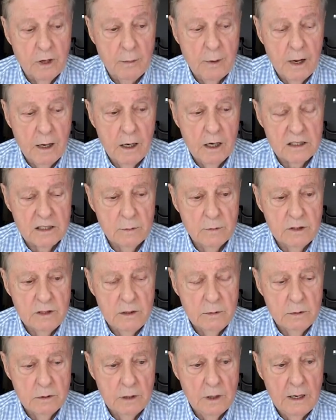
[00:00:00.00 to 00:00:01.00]
really my cousin, but
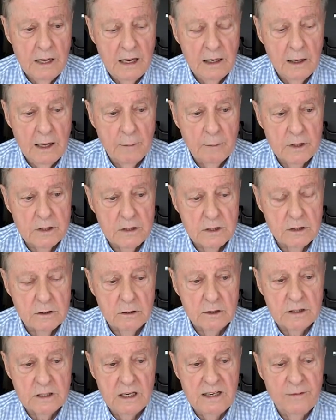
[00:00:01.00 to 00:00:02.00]
she like like my
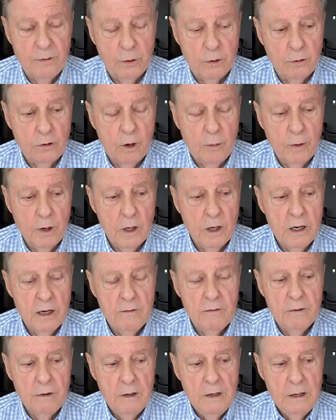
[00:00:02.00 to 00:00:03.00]
sister because I lived with her all my
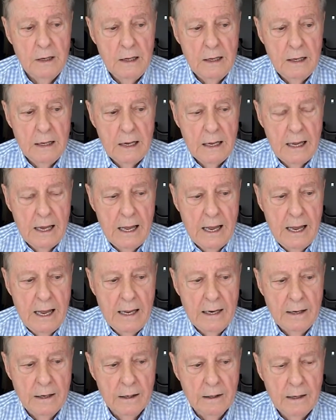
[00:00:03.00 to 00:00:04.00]
life.
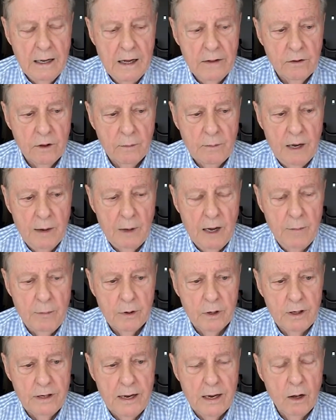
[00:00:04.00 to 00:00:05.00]
And uh, I thought my, I
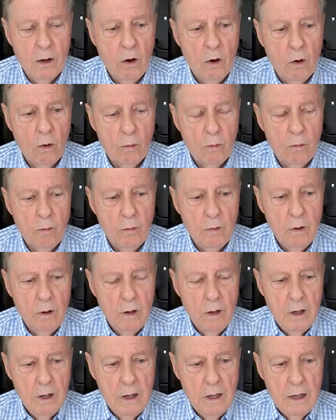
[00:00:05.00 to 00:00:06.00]
better get home,
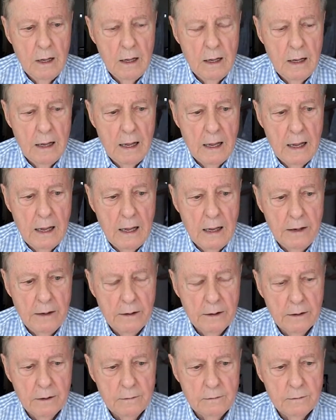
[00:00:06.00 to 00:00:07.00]

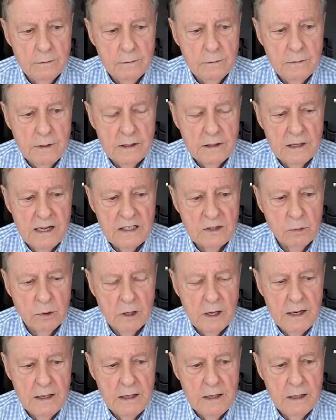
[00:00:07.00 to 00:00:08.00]
and uh, that's
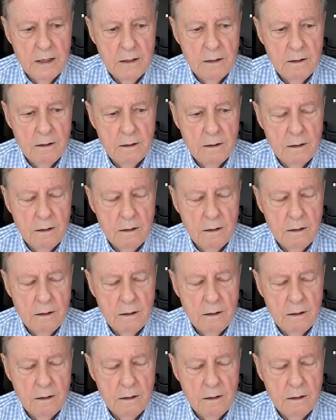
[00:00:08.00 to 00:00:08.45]
what I did.